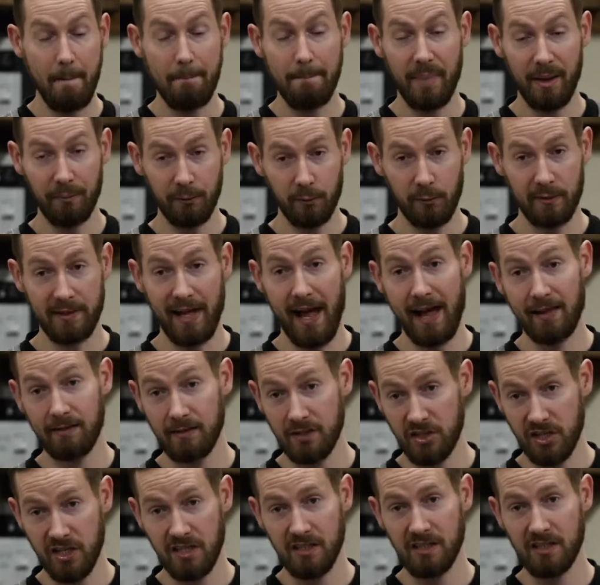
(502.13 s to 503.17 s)
People with
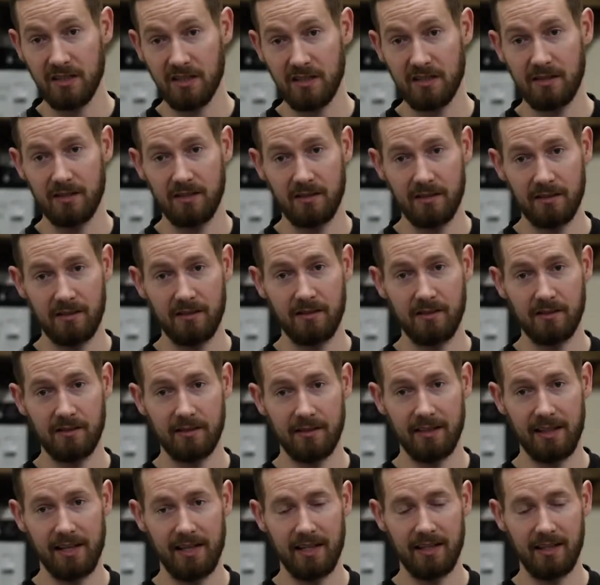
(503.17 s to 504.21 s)
allergies,
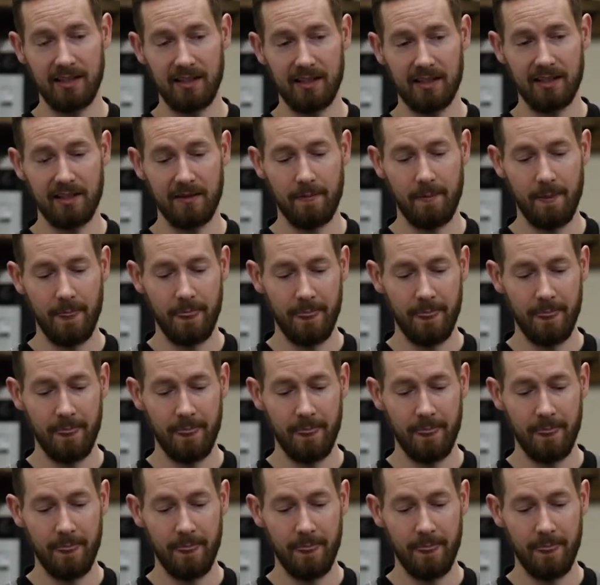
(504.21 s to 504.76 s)
and